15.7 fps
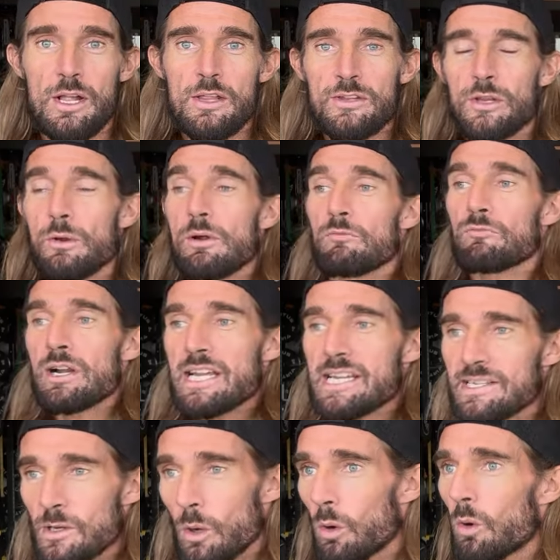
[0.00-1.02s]
to go and
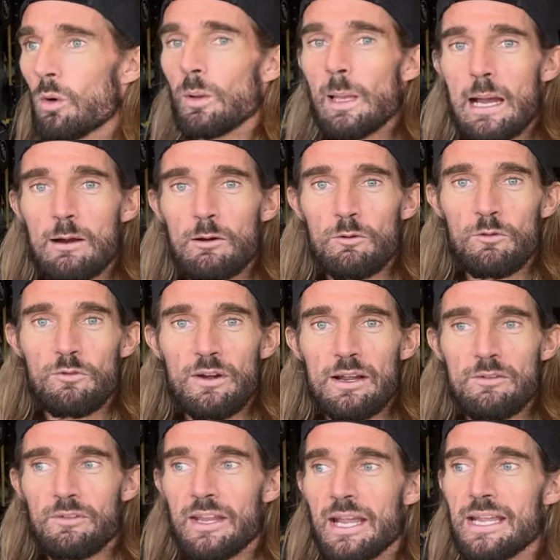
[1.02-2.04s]
race all out
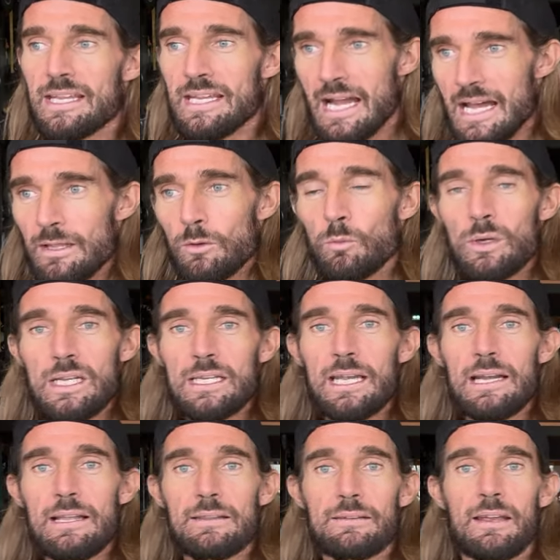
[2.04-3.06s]
5K at the
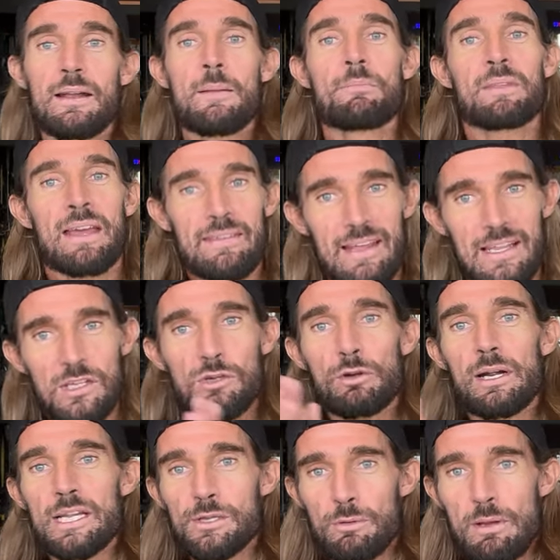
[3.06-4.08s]
weekend and then
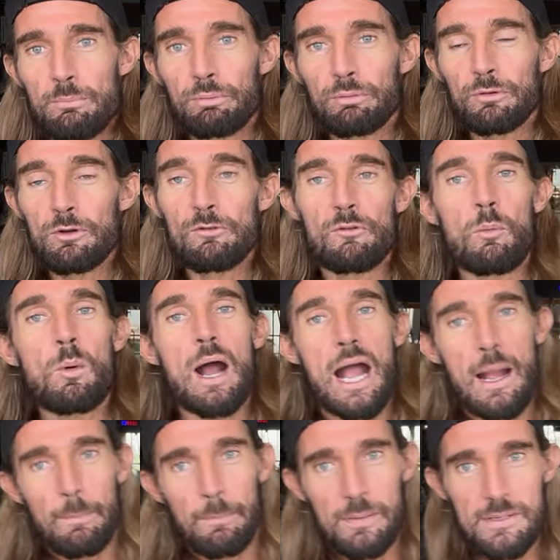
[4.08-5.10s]
try to improve. And what
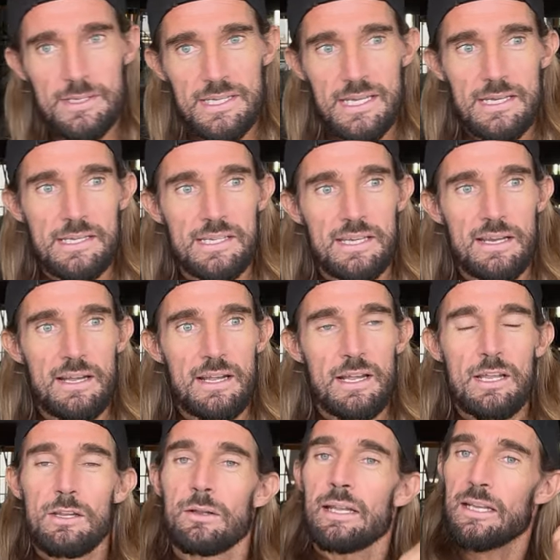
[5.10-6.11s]
happens is,
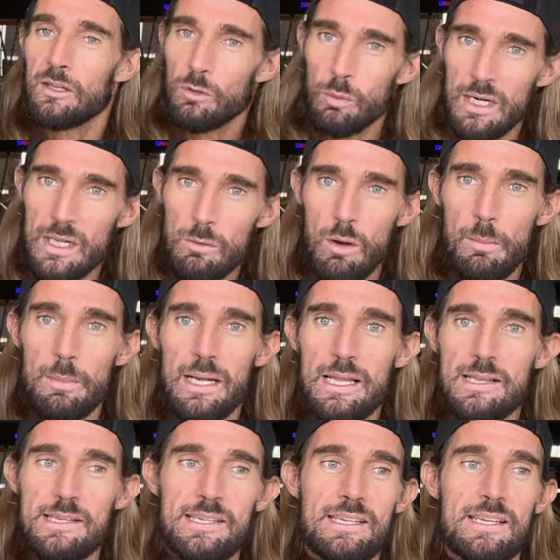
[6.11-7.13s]
you get to 21
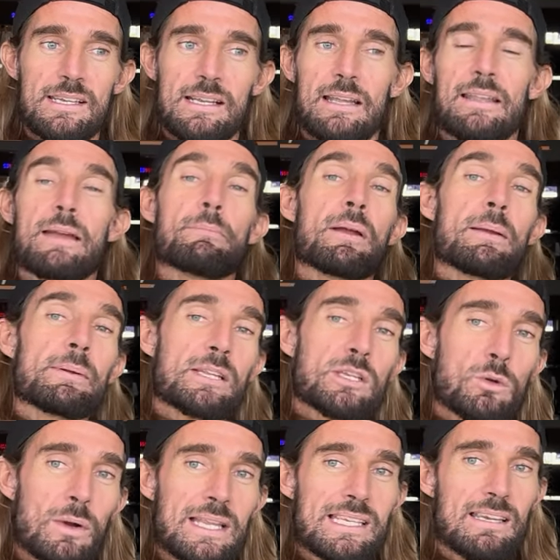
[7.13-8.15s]
minutes, and then maybe
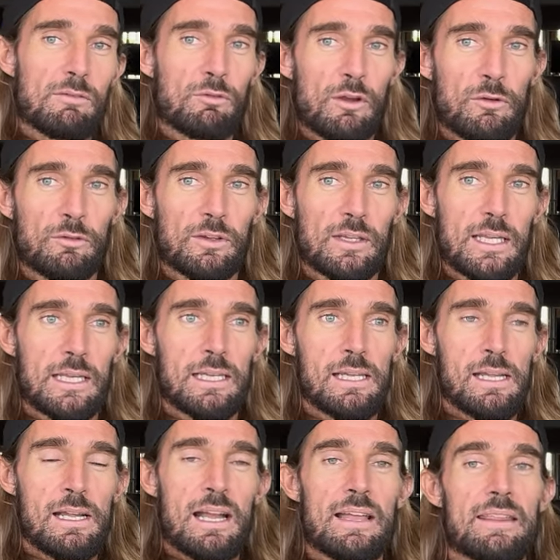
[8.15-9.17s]
2050,
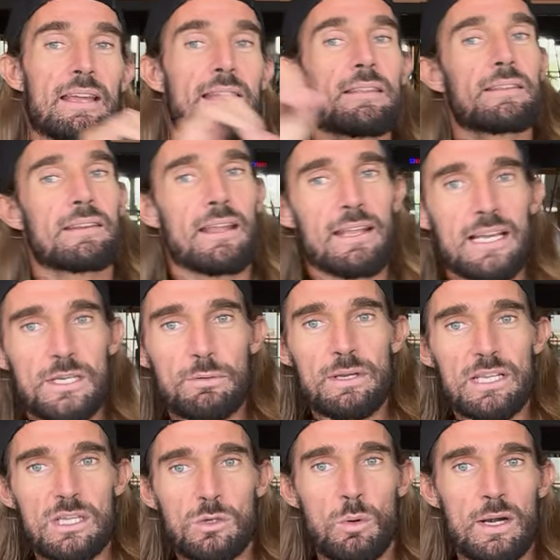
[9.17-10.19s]
and then the next
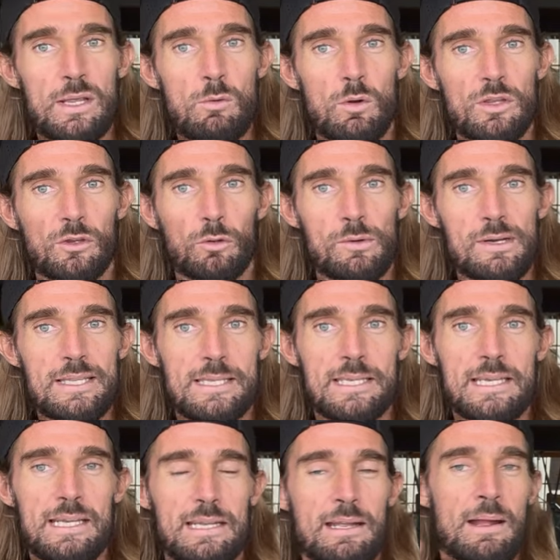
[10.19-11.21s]
week
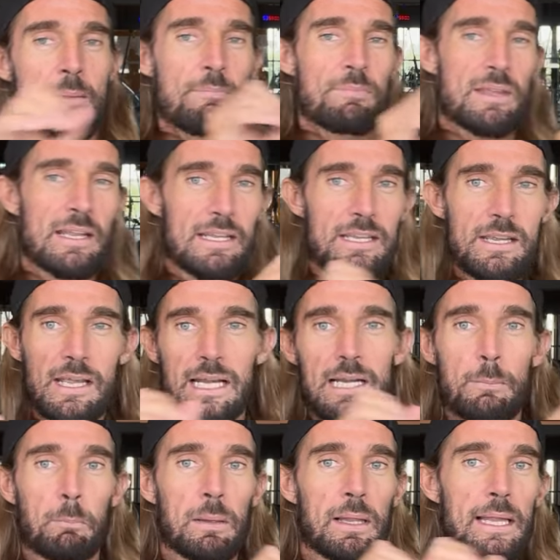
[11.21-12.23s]
2120, and then you're kind
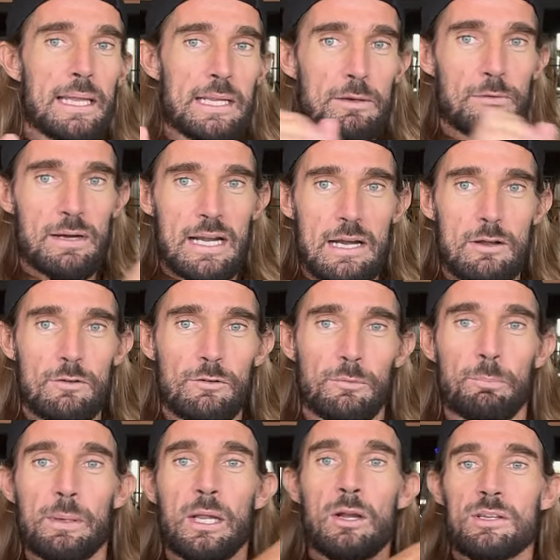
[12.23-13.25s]
of playing around
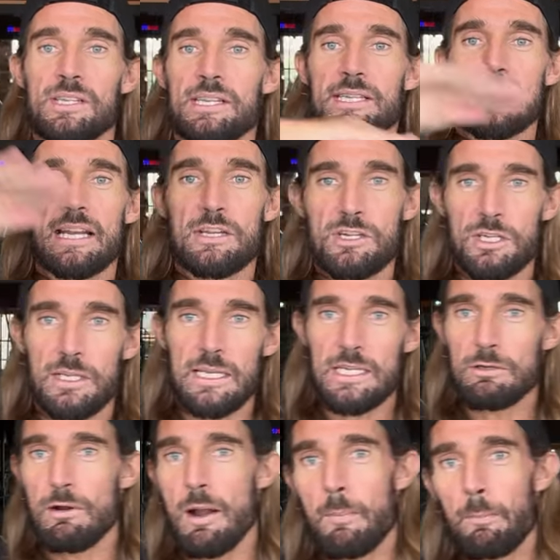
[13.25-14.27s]
because essentially
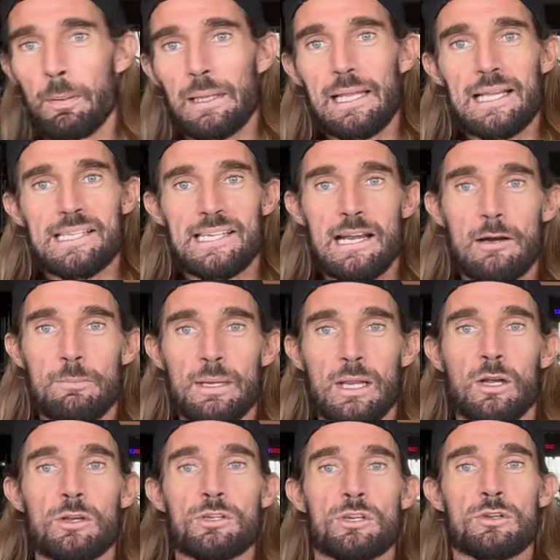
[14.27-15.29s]
you're at a plateau
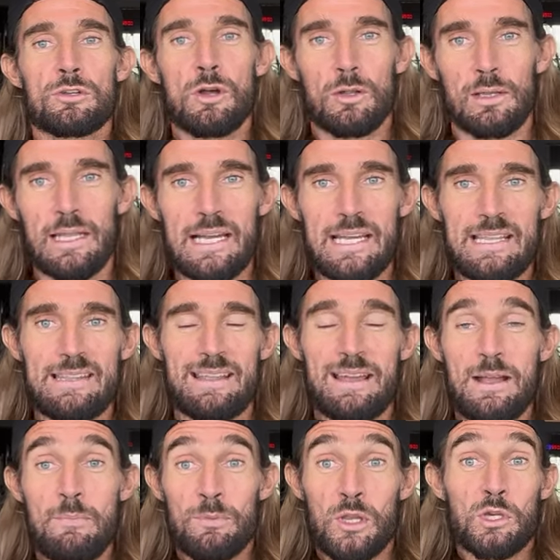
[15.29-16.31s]
because you're not letting
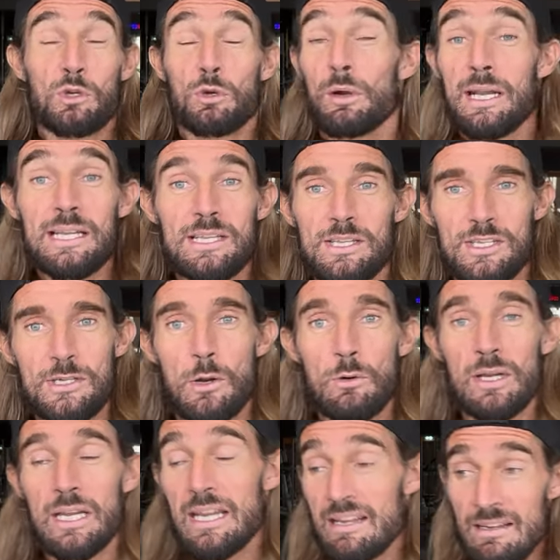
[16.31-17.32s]
the training
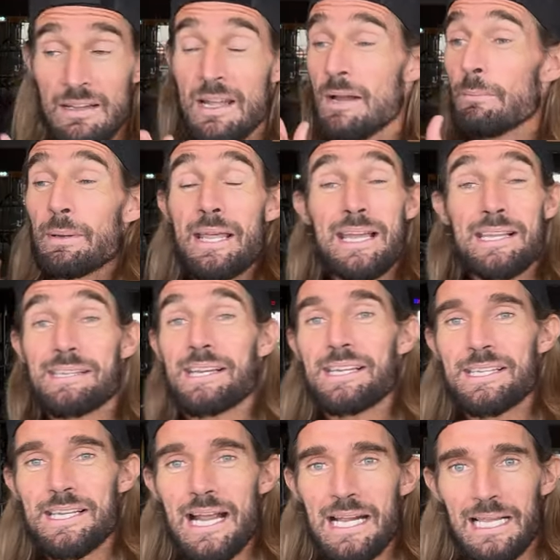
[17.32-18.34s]
soak in. But that's
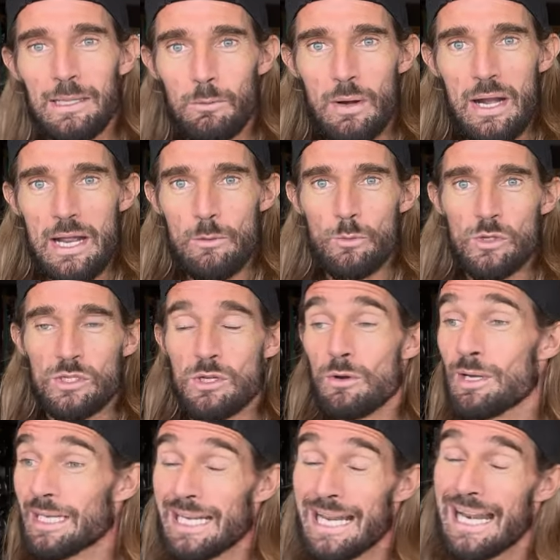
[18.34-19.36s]
exactly what I was
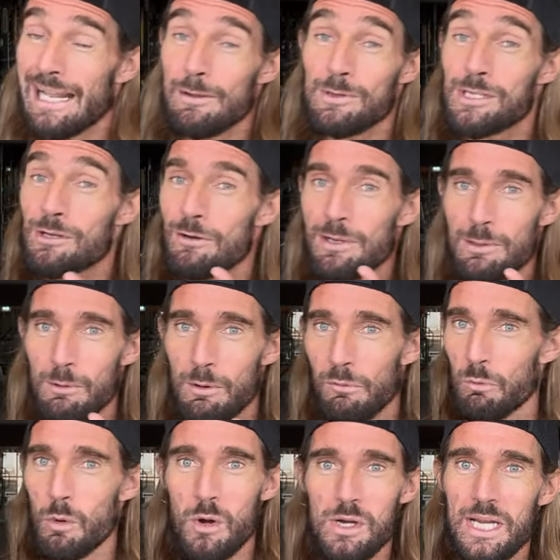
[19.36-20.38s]
doing. And I was doing it with
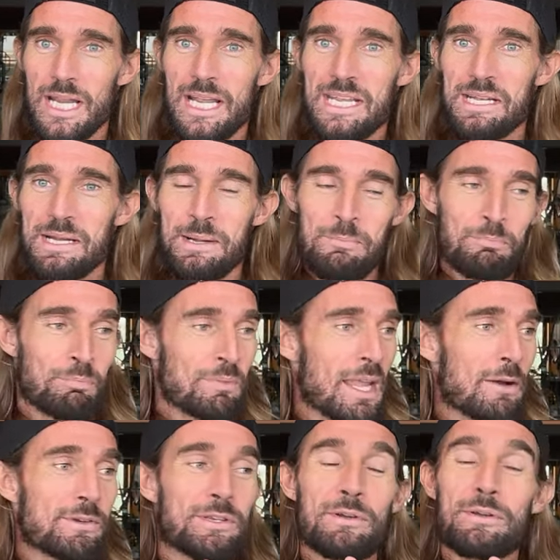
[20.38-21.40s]
1K,
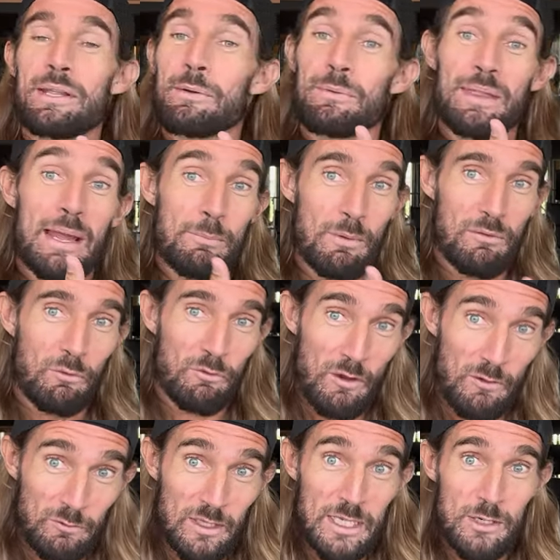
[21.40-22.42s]
I was doing it then with
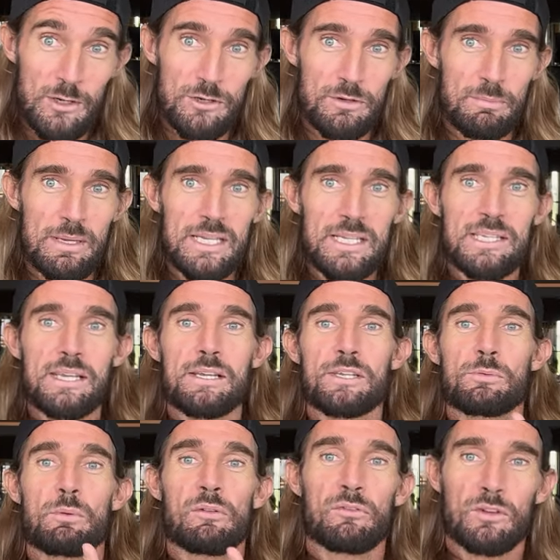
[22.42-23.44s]
1500
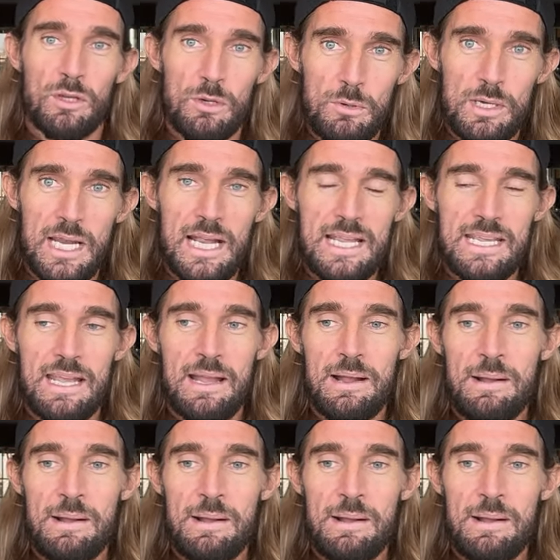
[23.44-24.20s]
meters, with 2K.